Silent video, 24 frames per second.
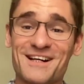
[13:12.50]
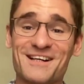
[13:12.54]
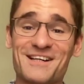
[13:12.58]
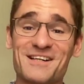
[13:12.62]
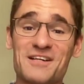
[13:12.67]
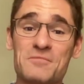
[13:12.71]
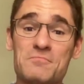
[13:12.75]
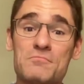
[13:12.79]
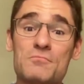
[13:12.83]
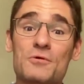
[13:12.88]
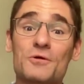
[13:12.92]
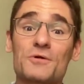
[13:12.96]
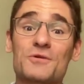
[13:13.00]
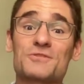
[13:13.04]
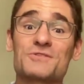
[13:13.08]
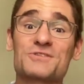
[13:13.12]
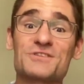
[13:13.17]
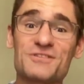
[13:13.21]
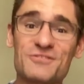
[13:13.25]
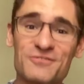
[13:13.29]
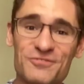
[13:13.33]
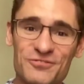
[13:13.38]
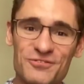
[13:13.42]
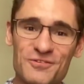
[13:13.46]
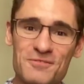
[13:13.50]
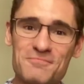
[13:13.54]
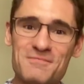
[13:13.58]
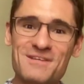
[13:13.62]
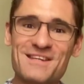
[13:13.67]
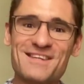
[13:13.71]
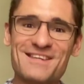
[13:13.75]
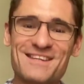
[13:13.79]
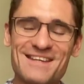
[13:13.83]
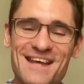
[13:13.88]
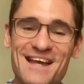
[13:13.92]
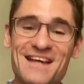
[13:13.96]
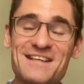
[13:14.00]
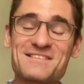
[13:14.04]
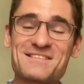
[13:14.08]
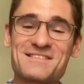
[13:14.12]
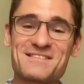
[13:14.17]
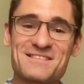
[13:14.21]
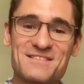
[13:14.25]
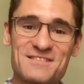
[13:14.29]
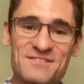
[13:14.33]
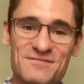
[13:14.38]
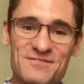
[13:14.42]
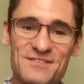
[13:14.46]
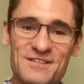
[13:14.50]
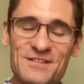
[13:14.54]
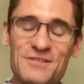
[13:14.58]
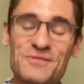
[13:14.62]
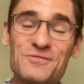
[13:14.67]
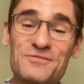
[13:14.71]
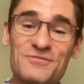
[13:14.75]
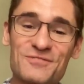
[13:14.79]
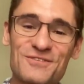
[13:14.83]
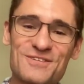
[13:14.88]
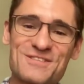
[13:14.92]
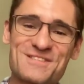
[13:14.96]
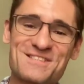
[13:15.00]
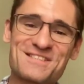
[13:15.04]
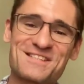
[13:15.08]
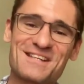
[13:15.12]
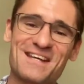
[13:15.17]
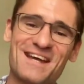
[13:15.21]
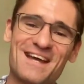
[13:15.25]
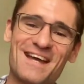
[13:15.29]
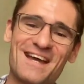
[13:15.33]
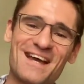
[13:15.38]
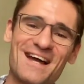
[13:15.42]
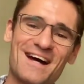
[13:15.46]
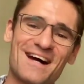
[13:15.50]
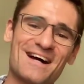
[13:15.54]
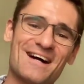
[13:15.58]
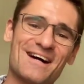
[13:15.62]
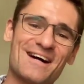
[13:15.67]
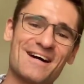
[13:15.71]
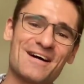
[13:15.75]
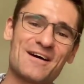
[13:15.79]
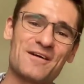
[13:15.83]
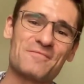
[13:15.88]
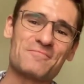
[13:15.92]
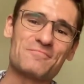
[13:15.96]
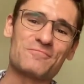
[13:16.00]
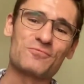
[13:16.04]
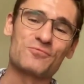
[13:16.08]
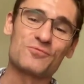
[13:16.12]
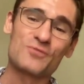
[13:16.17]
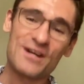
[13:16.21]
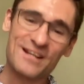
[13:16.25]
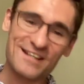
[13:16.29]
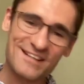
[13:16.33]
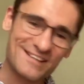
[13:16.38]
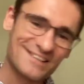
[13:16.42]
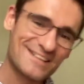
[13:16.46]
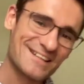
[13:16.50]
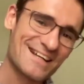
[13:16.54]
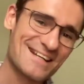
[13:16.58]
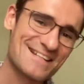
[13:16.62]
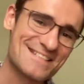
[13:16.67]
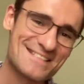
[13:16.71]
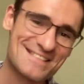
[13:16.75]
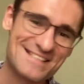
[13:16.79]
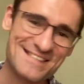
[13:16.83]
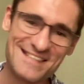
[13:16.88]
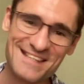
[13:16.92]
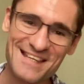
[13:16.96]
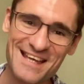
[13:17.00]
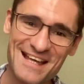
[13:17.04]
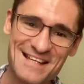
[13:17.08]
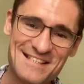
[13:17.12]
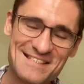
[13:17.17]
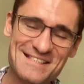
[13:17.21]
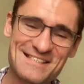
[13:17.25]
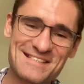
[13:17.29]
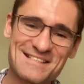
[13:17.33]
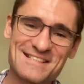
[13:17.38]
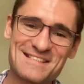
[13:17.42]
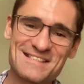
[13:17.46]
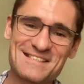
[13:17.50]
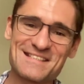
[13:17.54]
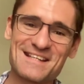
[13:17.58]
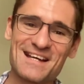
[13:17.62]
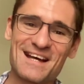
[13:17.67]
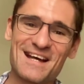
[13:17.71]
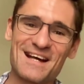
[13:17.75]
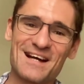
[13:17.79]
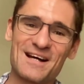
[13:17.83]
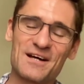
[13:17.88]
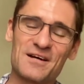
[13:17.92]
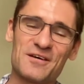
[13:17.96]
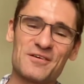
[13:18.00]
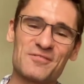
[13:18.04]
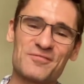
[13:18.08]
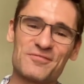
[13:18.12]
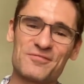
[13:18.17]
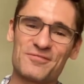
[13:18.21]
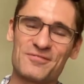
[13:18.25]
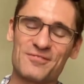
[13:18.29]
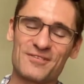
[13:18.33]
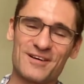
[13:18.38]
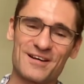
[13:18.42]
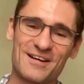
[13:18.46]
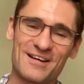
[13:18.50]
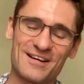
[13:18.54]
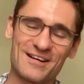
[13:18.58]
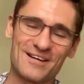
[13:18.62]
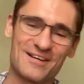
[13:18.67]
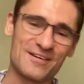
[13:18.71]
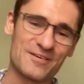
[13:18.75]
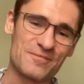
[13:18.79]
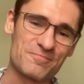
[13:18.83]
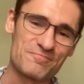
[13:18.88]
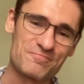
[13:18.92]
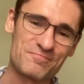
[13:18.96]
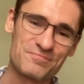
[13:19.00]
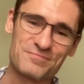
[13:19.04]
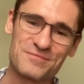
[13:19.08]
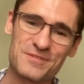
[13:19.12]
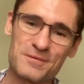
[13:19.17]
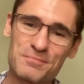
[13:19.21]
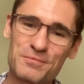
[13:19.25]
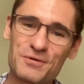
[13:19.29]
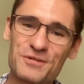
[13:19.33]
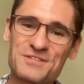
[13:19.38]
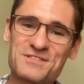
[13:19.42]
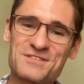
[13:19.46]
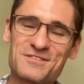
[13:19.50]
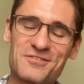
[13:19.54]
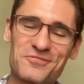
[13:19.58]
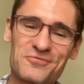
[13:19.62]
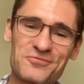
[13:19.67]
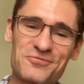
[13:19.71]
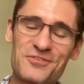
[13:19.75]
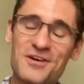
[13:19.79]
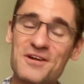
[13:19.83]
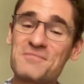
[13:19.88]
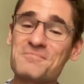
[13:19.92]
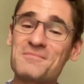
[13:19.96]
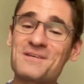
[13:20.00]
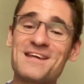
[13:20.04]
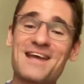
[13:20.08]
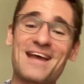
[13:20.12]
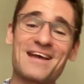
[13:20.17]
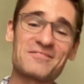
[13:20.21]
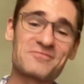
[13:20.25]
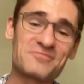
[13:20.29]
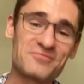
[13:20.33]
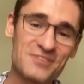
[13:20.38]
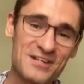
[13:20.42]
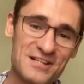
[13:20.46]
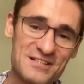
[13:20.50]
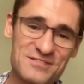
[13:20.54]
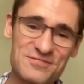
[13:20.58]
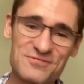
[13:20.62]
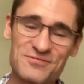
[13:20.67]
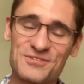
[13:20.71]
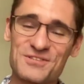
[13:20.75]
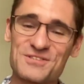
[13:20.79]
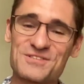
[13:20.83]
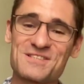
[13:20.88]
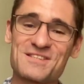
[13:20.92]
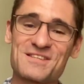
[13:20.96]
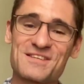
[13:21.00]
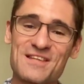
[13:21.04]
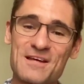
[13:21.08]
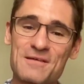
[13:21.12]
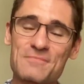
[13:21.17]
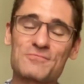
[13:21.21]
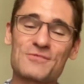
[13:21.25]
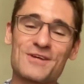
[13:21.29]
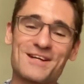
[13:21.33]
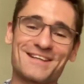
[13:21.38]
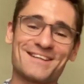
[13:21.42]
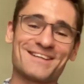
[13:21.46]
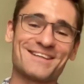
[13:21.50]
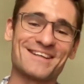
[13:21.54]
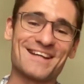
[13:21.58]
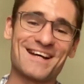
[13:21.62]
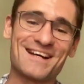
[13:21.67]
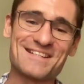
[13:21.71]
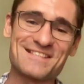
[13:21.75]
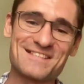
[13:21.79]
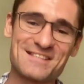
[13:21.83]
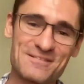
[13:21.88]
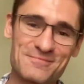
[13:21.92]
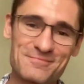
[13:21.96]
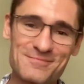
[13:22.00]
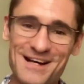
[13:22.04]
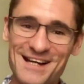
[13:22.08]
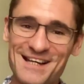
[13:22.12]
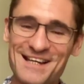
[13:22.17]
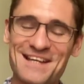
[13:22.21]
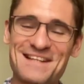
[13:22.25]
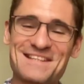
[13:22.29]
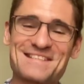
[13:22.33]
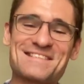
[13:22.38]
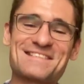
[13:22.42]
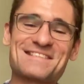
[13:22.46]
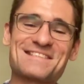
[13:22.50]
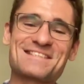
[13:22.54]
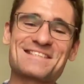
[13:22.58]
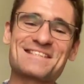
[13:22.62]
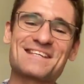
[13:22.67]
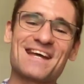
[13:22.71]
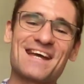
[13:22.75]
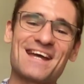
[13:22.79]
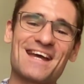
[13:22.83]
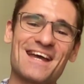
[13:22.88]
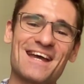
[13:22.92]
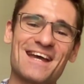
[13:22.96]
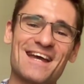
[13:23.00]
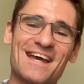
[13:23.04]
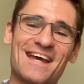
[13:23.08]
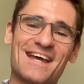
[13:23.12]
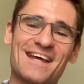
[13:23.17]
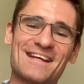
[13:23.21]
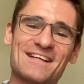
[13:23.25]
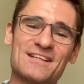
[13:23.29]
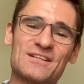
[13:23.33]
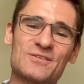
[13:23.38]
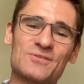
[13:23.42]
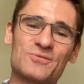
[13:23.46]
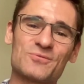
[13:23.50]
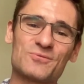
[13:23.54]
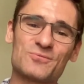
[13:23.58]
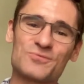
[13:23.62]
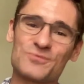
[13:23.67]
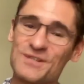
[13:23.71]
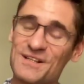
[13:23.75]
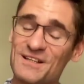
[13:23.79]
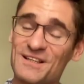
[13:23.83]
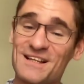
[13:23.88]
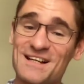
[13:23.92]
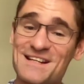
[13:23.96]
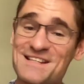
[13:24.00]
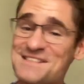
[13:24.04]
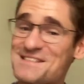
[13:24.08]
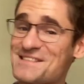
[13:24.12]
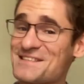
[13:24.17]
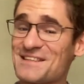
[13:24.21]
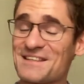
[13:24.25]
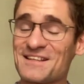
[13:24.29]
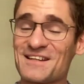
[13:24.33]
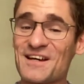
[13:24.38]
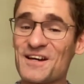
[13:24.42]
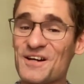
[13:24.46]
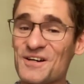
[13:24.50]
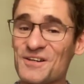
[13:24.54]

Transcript: emerging from me, the essence of the universe, recognizing the essence of the person in front of me, and vice versa, them recognizing my essence and realizing that,